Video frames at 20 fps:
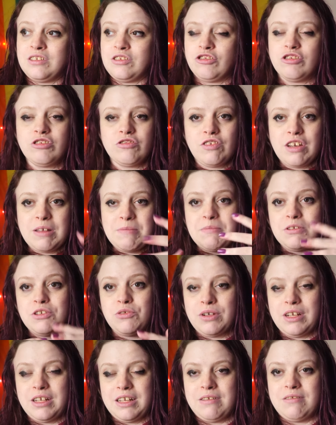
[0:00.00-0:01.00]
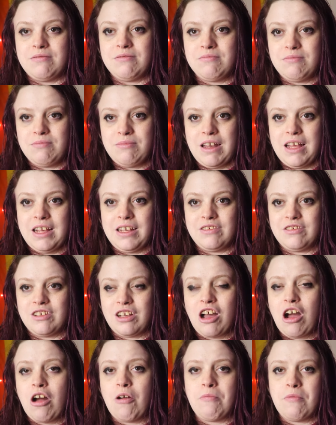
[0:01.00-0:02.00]
Sort of an in-between place.
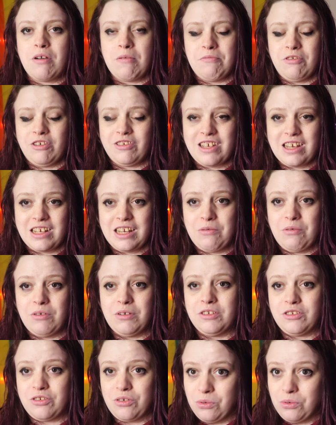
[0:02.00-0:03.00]
I can't remember exactly what it's